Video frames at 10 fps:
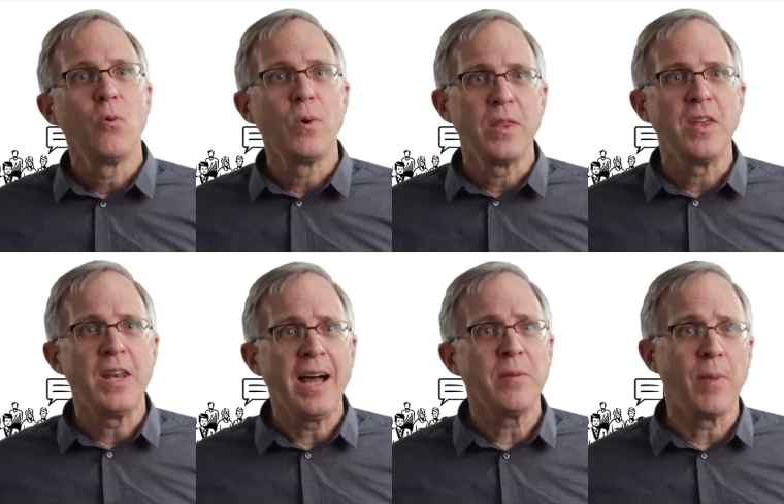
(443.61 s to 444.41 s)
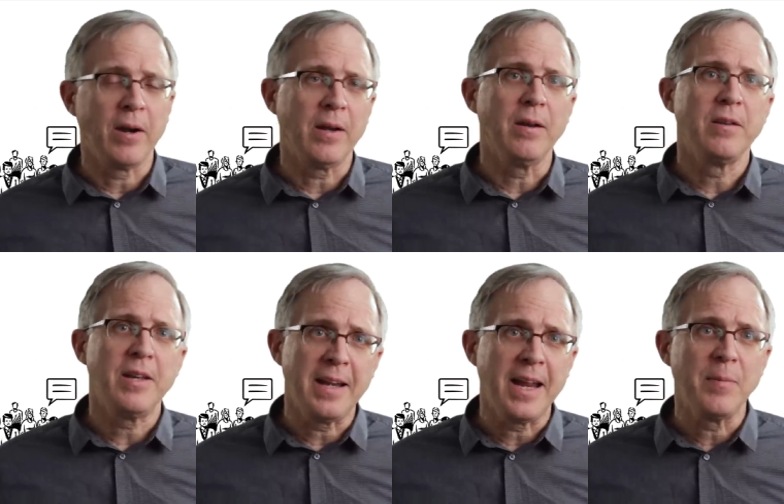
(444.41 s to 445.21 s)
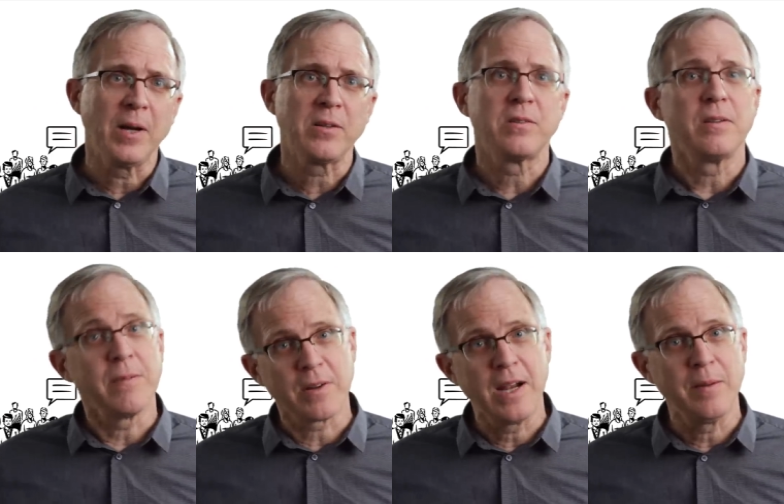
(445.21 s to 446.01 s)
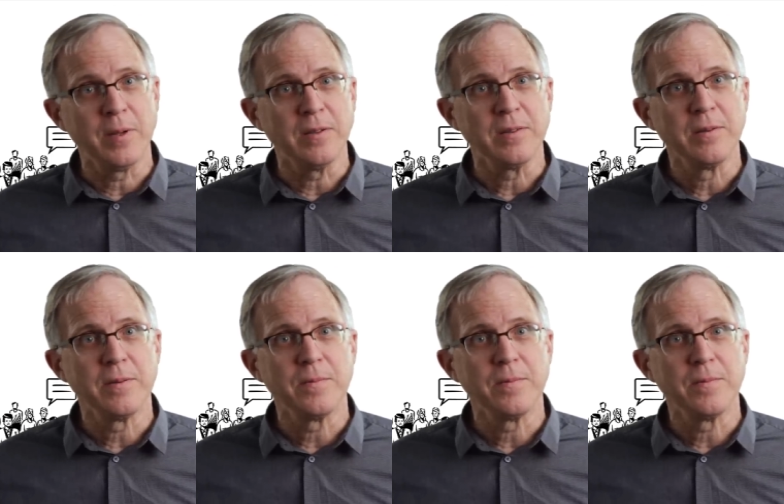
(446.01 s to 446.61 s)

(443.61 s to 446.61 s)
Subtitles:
with the non-market dynamics of commons.